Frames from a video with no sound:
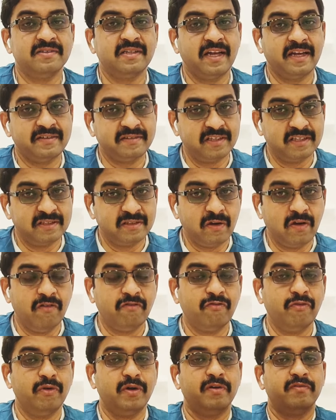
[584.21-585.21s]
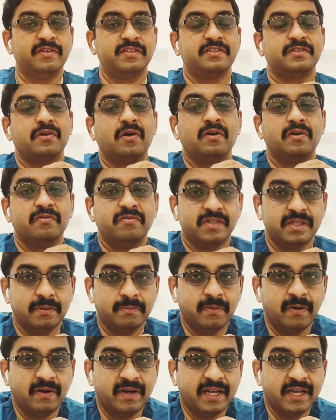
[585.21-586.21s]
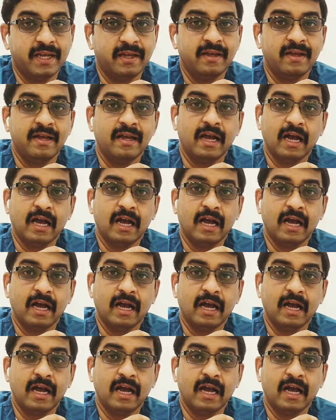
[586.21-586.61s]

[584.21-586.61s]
the excess of fluid which is all over the body.